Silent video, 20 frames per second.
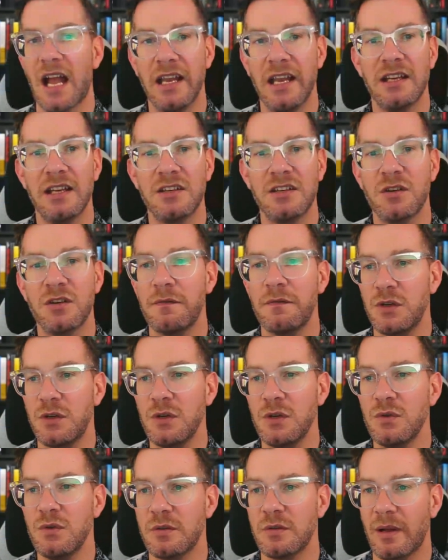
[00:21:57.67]
get
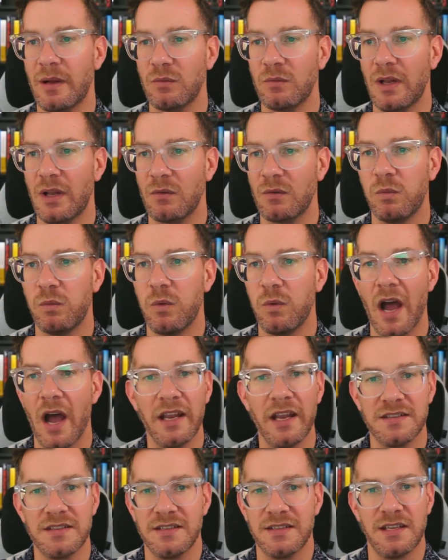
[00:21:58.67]
confused about, like, why
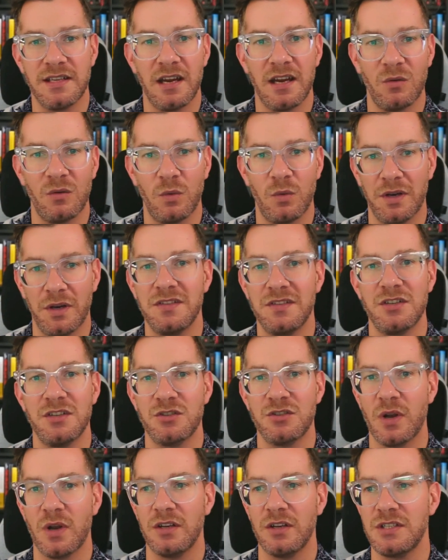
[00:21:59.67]
is this here? What is this
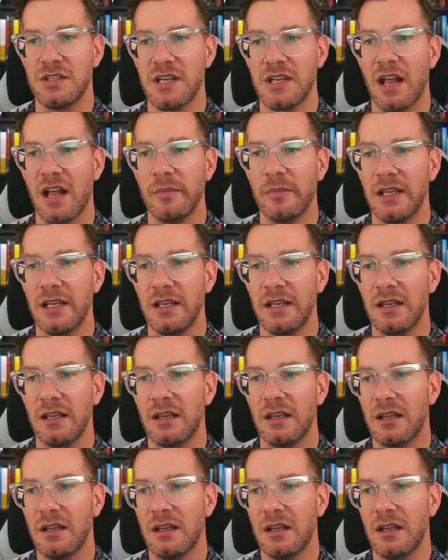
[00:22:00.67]
trying to tell me?
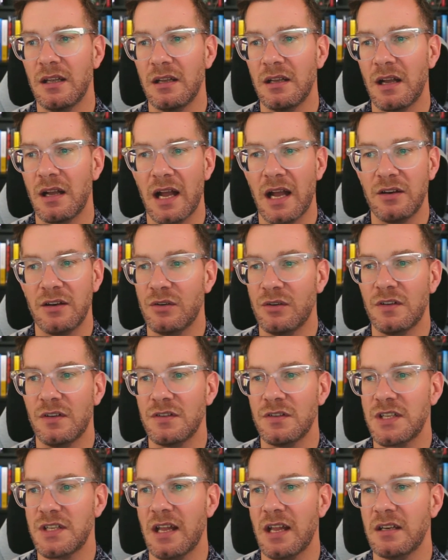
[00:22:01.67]
I don't understand.